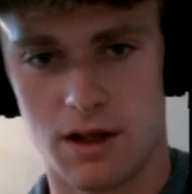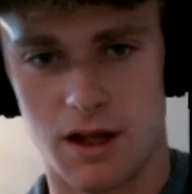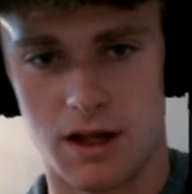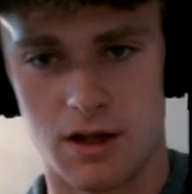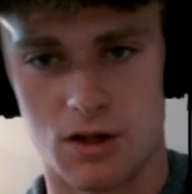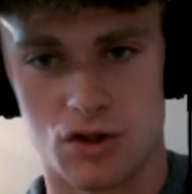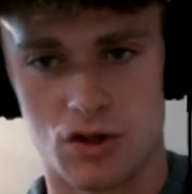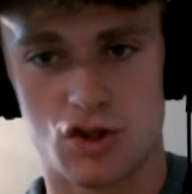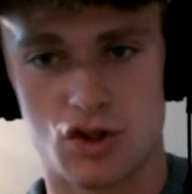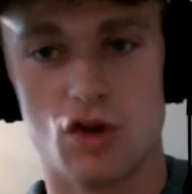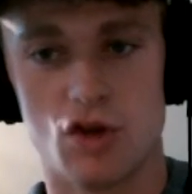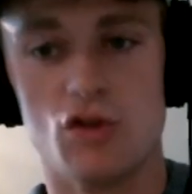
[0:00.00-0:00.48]

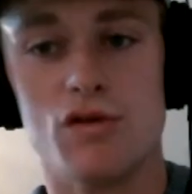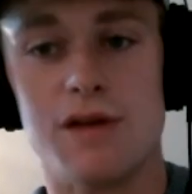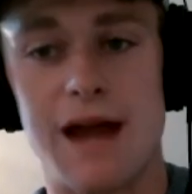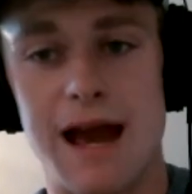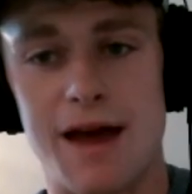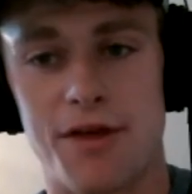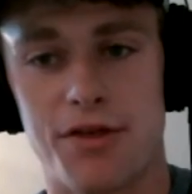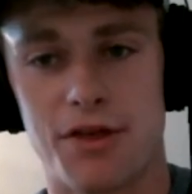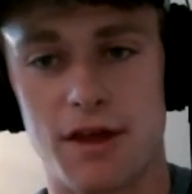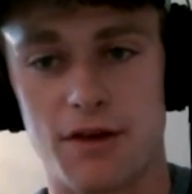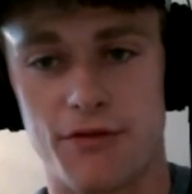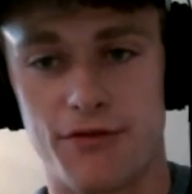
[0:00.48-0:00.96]
and a student
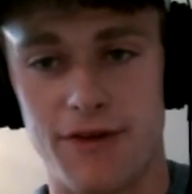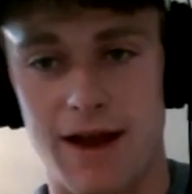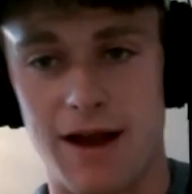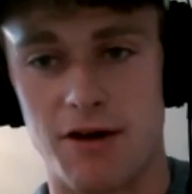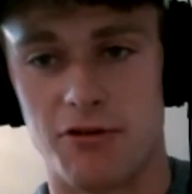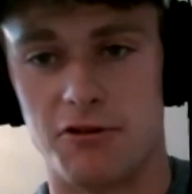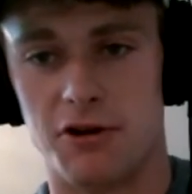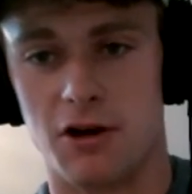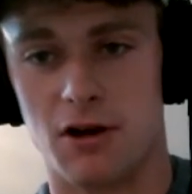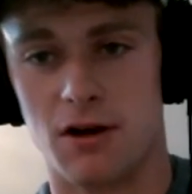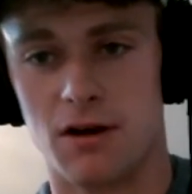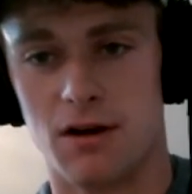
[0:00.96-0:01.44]
athlete
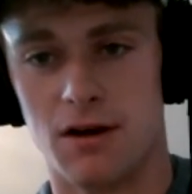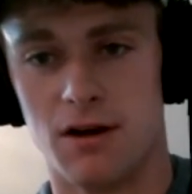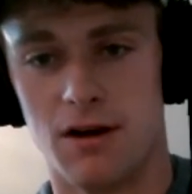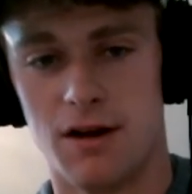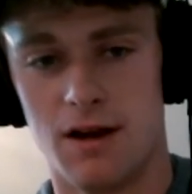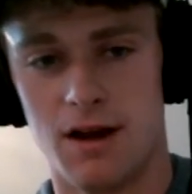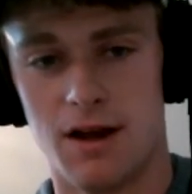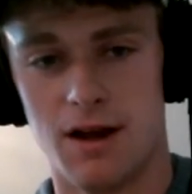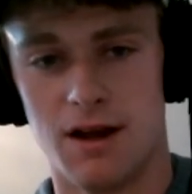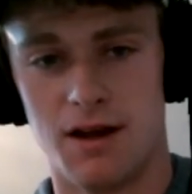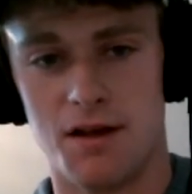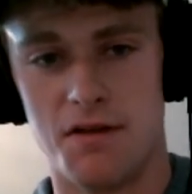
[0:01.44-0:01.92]
founder
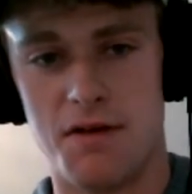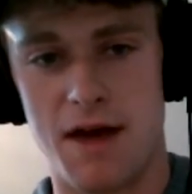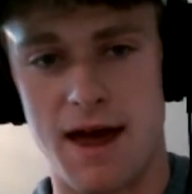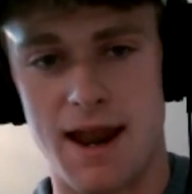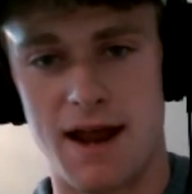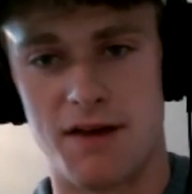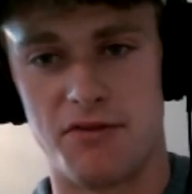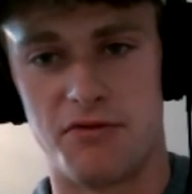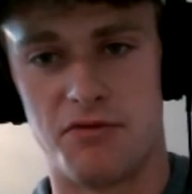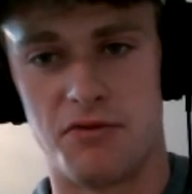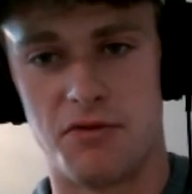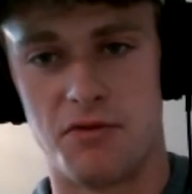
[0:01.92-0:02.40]
that
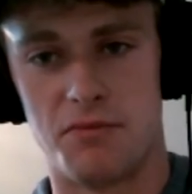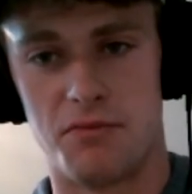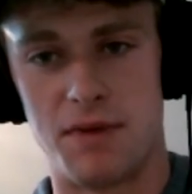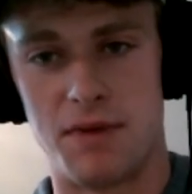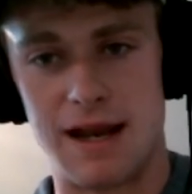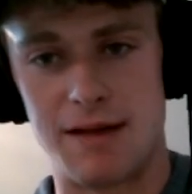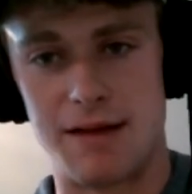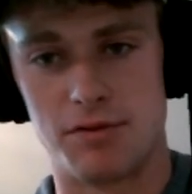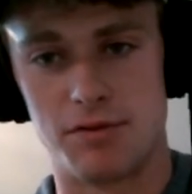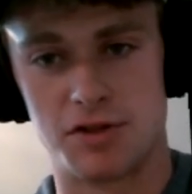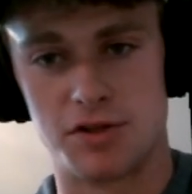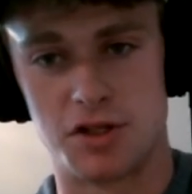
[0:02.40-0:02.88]
have
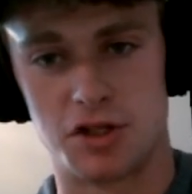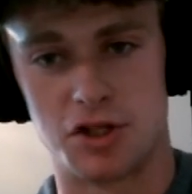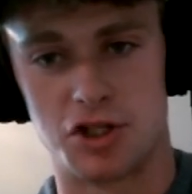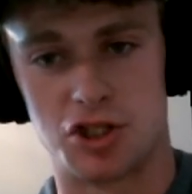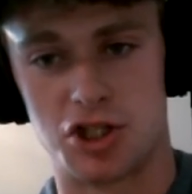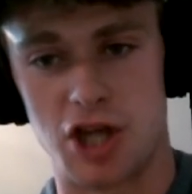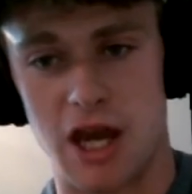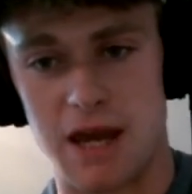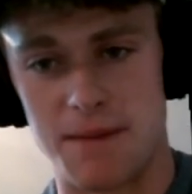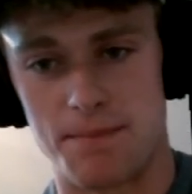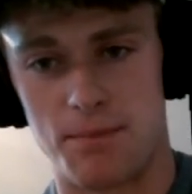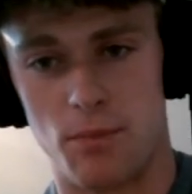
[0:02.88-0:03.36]
been able to
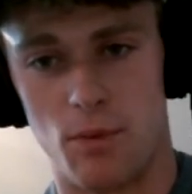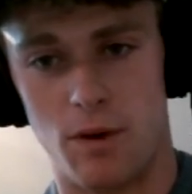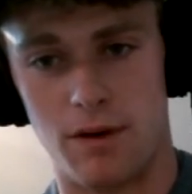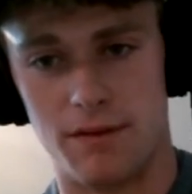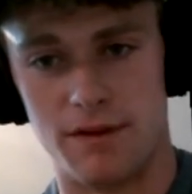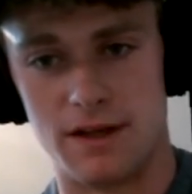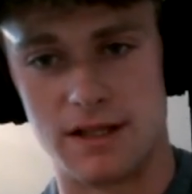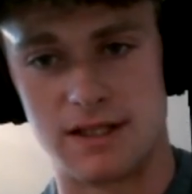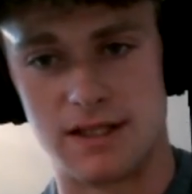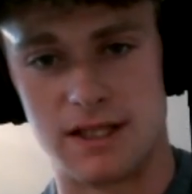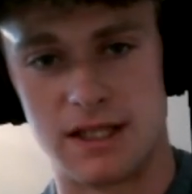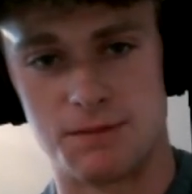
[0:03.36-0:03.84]
shape
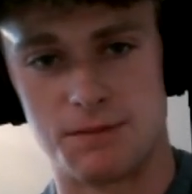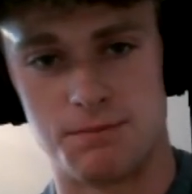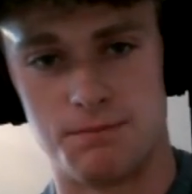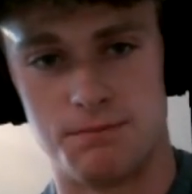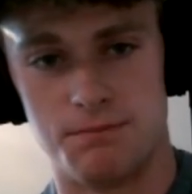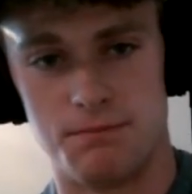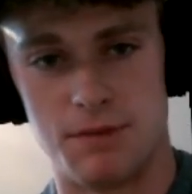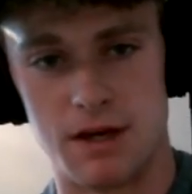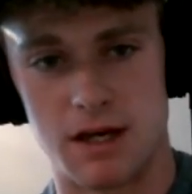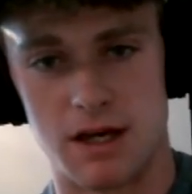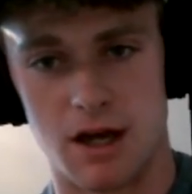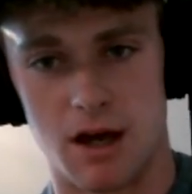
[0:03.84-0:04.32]
what this has
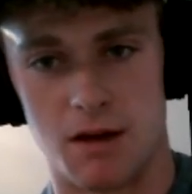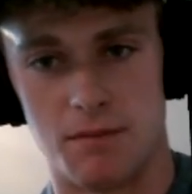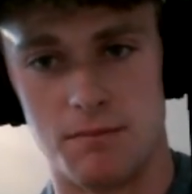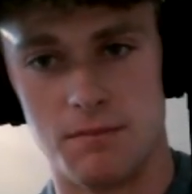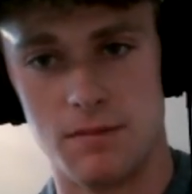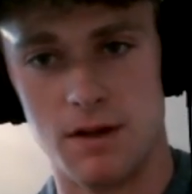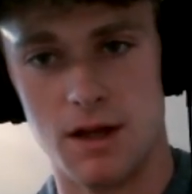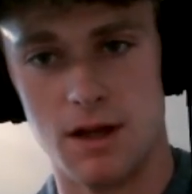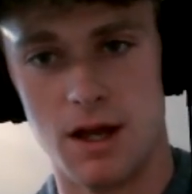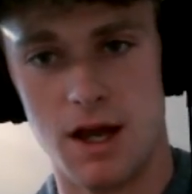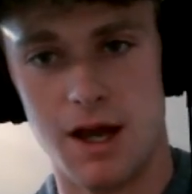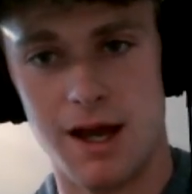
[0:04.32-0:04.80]
become.